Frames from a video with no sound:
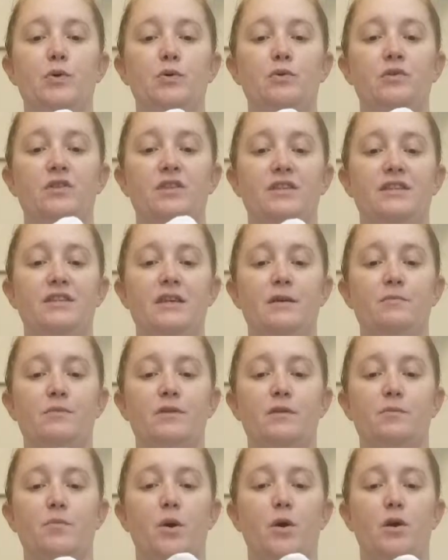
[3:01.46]
pull the
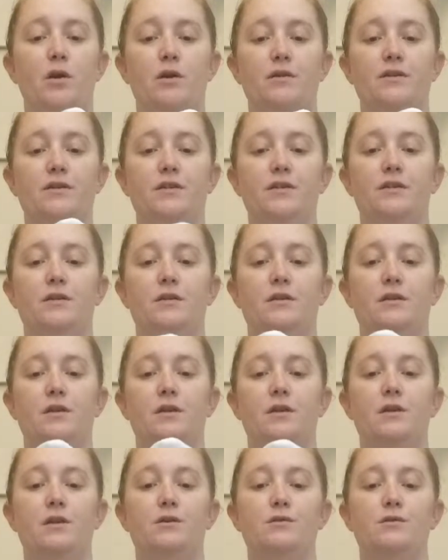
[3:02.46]
seams apart
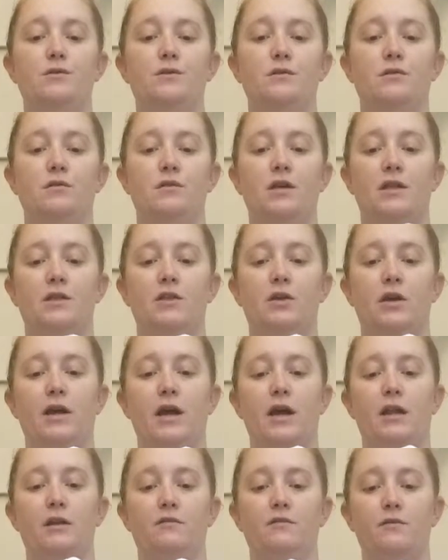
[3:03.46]
so that they
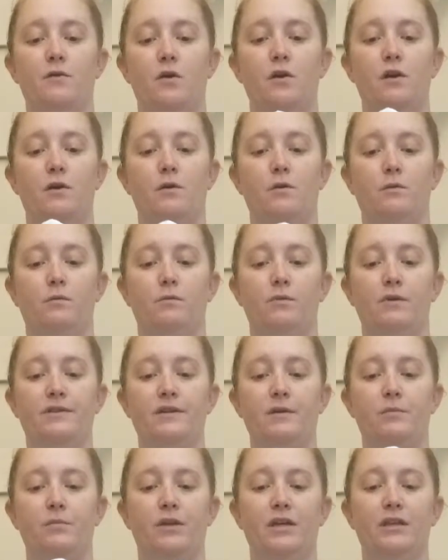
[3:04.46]
kind of are
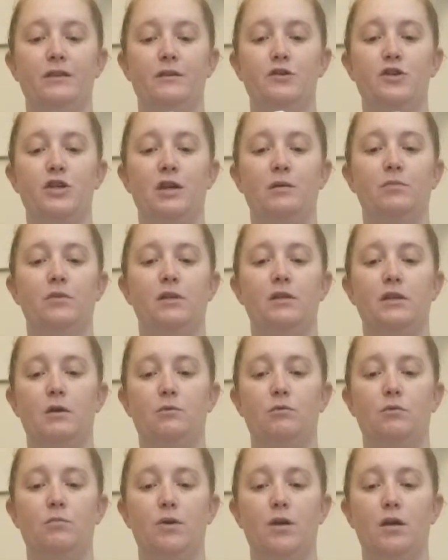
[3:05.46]
resembling the shape that they
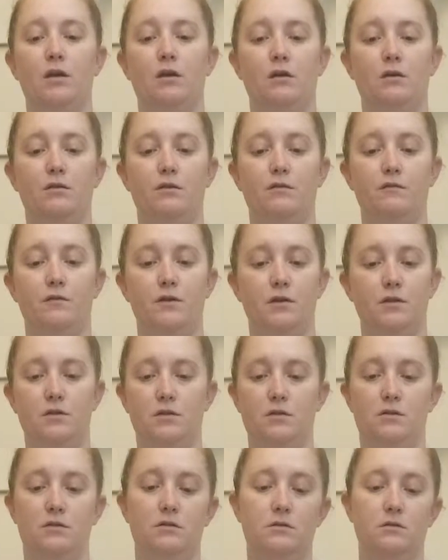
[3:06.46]
would be on the foot,
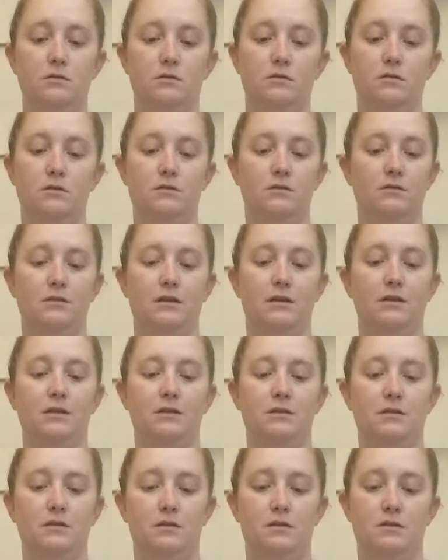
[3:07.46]
like
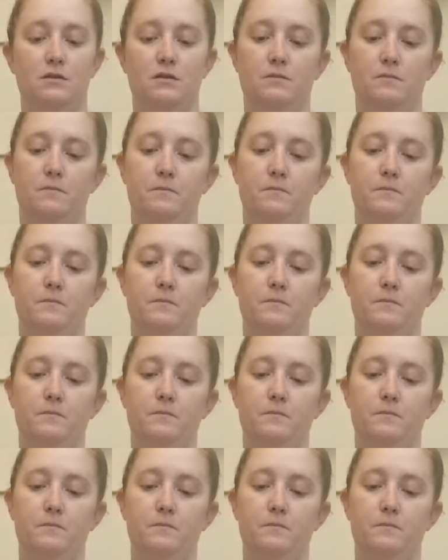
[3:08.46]
this.